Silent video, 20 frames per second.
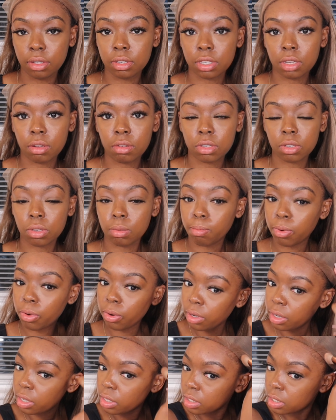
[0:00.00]
So it's
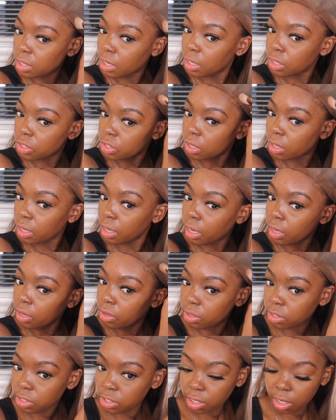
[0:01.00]
important to literally get
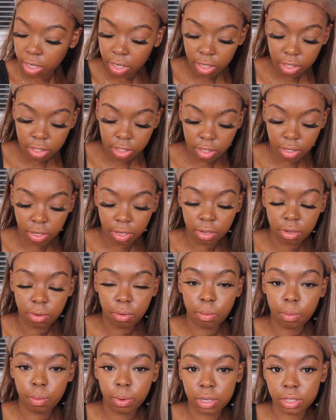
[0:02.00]
your shade.
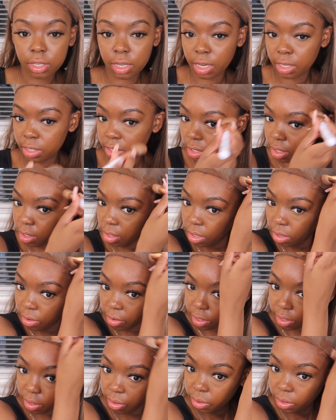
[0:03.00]
Worst case
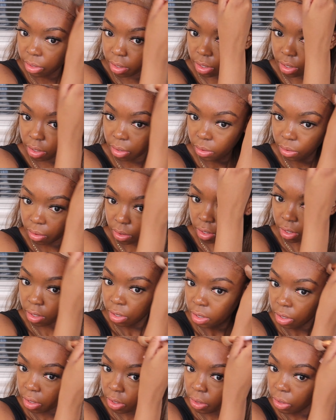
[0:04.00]
scenario, you know,
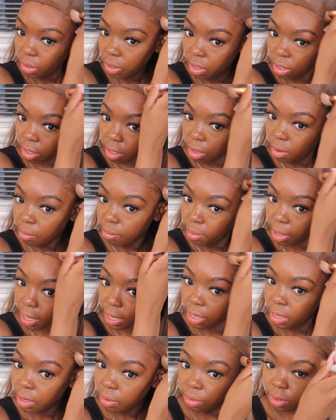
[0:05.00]
you can
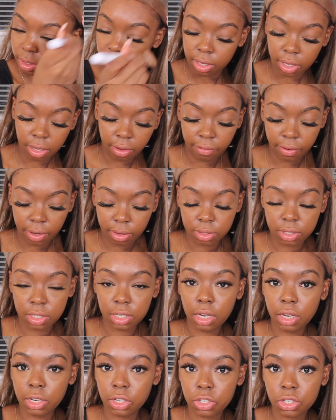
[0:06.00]
combine it with another
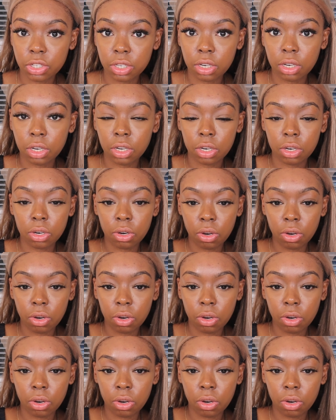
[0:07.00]
foundation,